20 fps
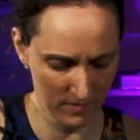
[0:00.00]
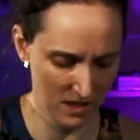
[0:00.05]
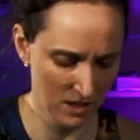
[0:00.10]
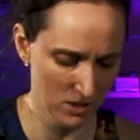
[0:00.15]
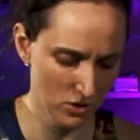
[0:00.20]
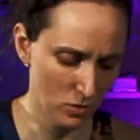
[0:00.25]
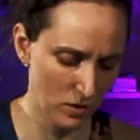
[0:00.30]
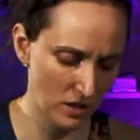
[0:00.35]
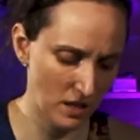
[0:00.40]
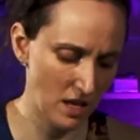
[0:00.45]

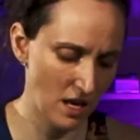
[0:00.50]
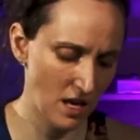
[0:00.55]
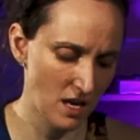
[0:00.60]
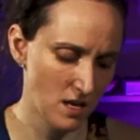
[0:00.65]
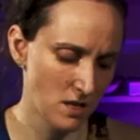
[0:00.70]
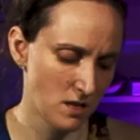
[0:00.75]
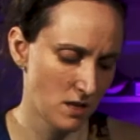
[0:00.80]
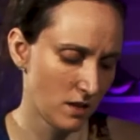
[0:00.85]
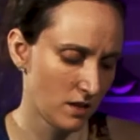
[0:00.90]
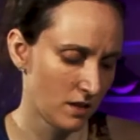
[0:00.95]
So
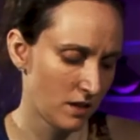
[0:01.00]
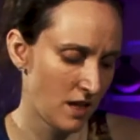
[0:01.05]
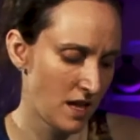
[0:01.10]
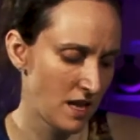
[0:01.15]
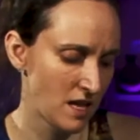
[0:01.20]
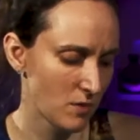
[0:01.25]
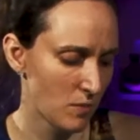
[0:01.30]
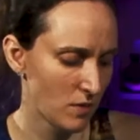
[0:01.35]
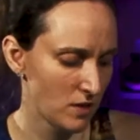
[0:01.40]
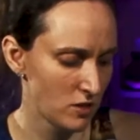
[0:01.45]
again,
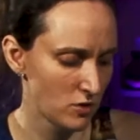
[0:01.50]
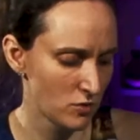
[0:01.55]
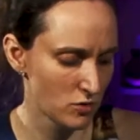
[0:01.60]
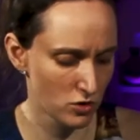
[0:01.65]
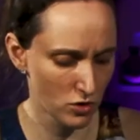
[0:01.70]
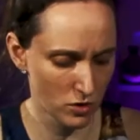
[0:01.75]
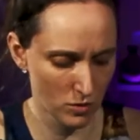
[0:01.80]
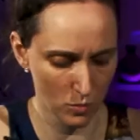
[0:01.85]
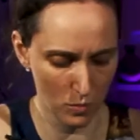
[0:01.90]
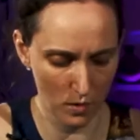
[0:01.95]
like when you're
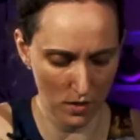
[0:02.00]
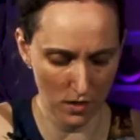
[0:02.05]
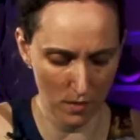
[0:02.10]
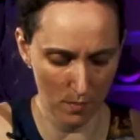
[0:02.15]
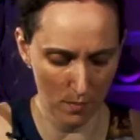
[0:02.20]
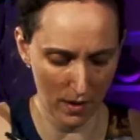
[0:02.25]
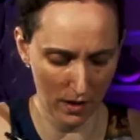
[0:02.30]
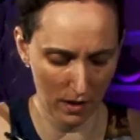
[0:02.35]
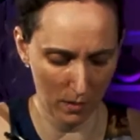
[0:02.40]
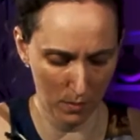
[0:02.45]
doing with the
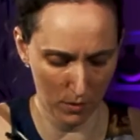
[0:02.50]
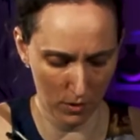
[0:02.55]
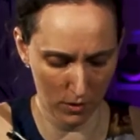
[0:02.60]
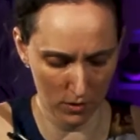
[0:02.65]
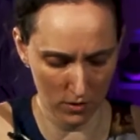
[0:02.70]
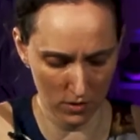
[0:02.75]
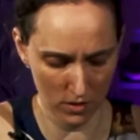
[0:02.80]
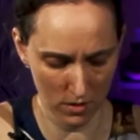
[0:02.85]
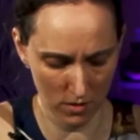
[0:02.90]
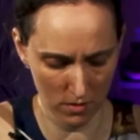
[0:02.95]
big
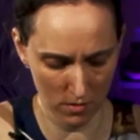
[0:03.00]
bird,